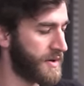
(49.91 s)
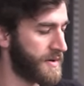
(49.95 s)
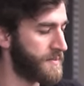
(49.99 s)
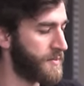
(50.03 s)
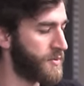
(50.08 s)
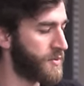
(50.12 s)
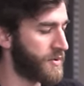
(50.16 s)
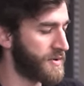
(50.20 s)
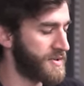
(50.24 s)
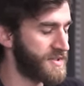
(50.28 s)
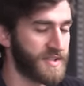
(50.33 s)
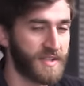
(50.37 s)
a
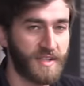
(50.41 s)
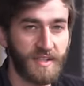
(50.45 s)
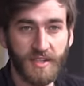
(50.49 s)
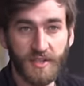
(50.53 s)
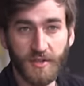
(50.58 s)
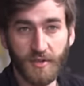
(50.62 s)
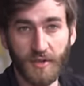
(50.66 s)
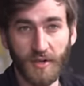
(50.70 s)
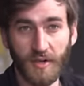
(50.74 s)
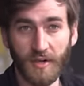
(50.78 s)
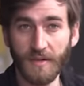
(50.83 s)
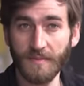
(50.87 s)
more
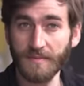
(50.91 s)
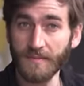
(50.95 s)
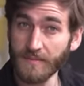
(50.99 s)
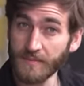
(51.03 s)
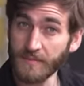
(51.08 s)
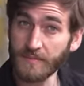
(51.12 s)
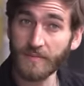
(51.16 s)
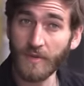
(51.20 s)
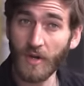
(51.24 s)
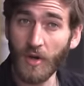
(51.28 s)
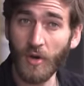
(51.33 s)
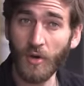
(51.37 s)
secure
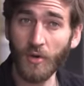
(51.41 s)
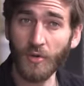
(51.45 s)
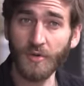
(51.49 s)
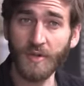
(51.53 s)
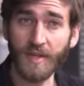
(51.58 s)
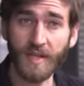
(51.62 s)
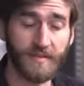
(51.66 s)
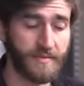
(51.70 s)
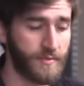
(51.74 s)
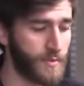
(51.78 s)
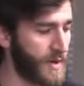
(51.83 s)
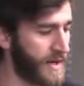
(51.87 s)

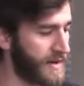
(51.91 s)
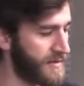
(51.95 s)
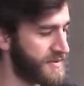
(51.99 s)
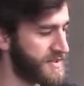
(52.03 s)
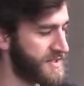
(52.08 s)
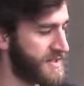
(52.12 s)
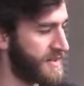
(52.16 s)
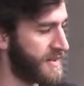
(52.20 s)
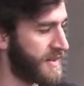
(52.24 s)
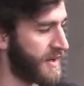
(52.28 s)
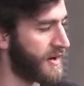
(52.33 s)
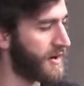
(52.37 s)
holding of
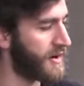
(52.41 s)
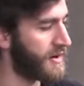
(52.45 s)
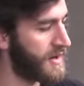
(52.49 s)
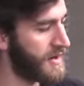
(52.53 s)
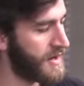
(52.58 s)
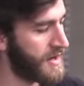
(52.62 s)
whatever's in there.